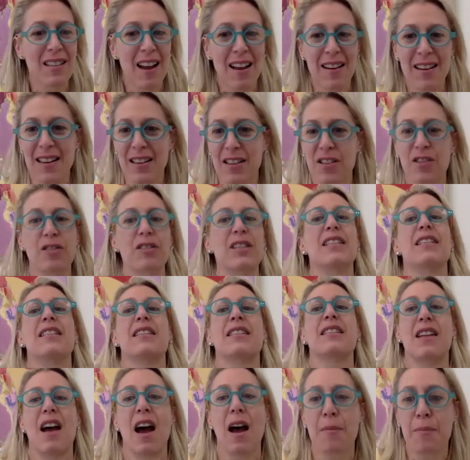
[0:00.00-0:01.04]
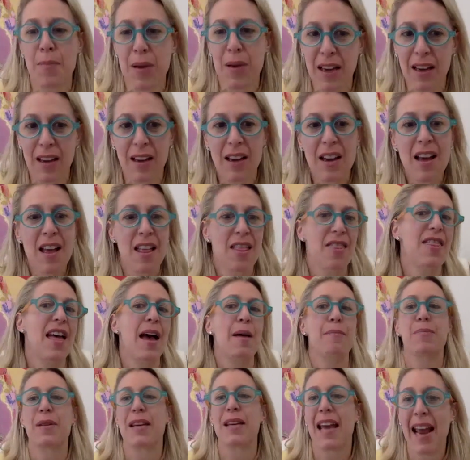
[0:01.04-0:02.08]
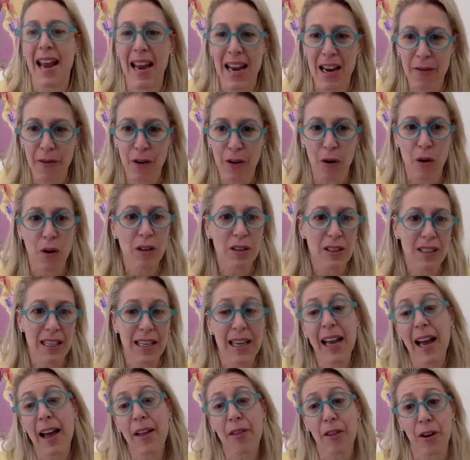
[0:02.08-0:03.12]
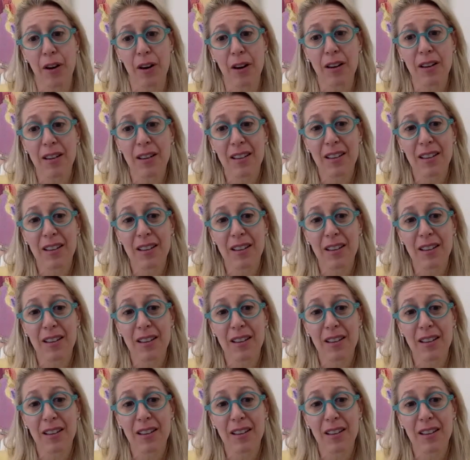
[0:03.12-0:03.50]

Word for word: not necessarily stopping that behavior altogether.